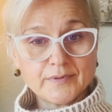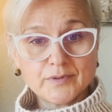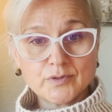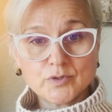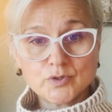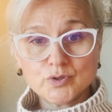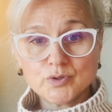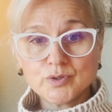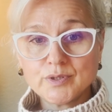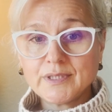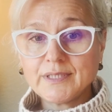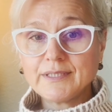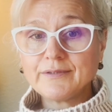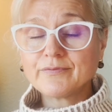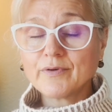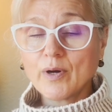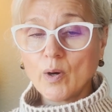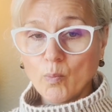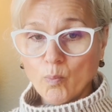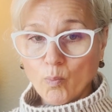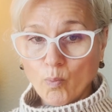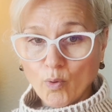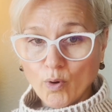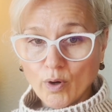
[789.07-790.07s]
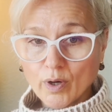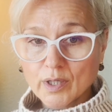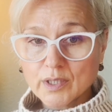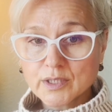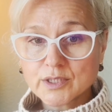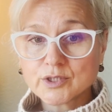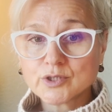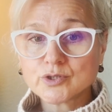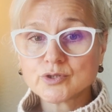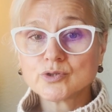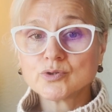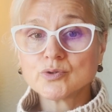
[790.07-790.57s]
to give
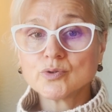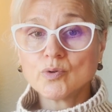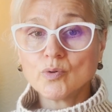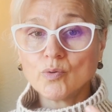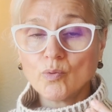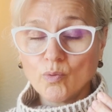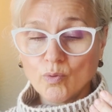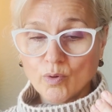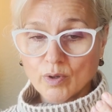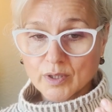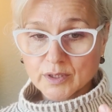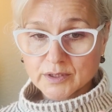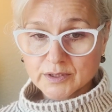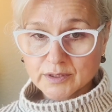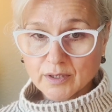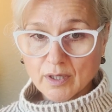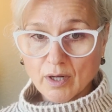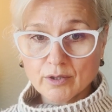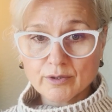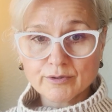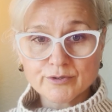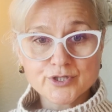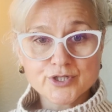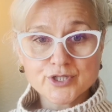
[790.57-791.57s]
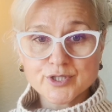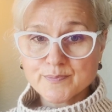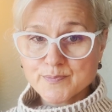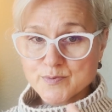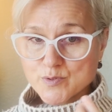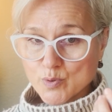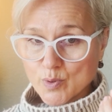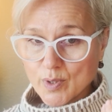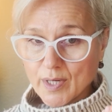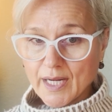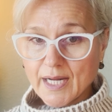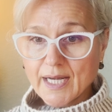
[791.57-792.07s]
awards or scholarships
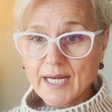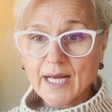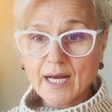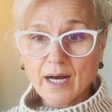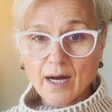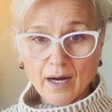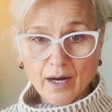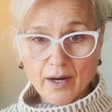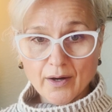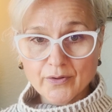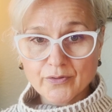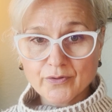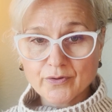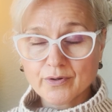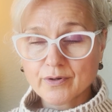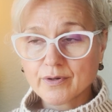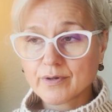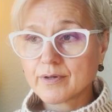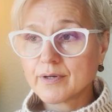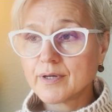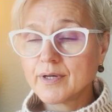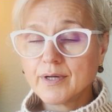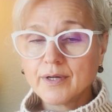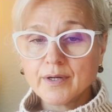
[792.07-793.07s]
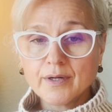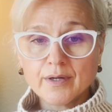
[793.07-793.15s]
or any other